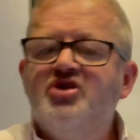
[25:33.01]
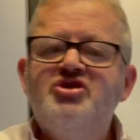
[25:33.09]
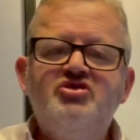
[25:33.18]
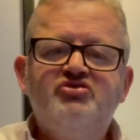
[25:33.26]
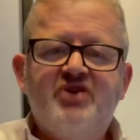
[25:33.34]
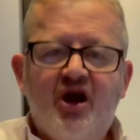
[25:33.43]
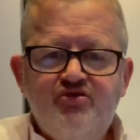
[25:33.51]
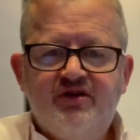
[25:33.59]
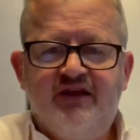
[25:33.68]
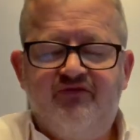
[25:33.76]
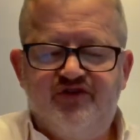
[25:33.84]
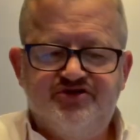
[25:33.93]
You don't
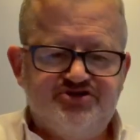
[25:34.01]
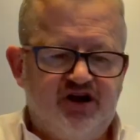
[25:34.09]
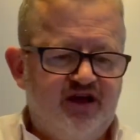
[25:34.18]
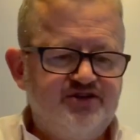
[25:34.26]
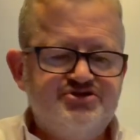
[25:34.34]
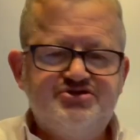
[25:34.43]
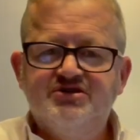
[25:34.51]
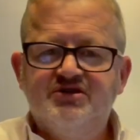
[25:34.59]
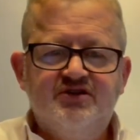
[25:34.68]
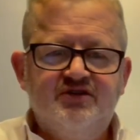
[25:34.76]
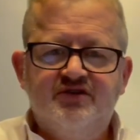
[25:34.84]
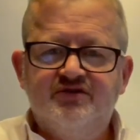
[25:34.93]
give the judge
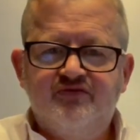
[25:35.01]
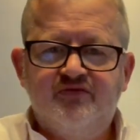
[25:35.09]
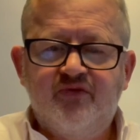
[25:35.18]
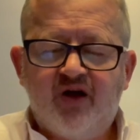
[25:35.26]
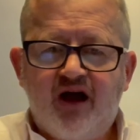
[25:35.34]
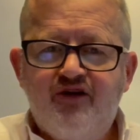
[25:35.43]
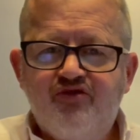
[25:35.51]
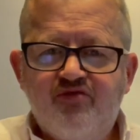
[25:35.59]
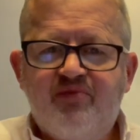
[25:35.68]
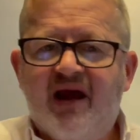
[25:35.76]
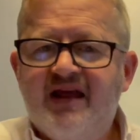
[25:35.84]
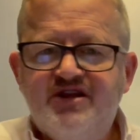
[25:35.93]

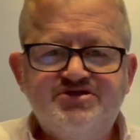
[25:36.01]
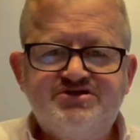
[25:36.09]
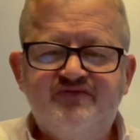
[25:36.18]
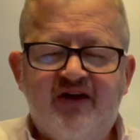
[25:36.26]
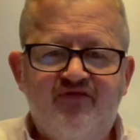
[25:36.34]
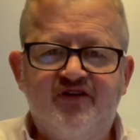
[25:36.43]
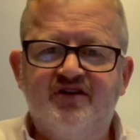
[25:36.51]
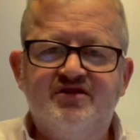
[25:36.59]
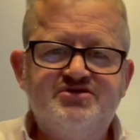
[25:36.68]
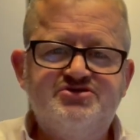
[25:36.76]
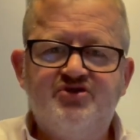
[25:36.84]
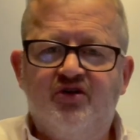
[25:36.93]
100 pages of
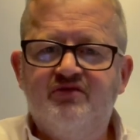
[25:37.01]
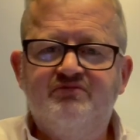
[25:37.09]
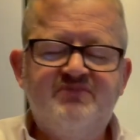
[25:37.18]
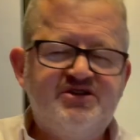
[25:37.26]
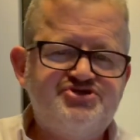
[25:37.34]
evidence on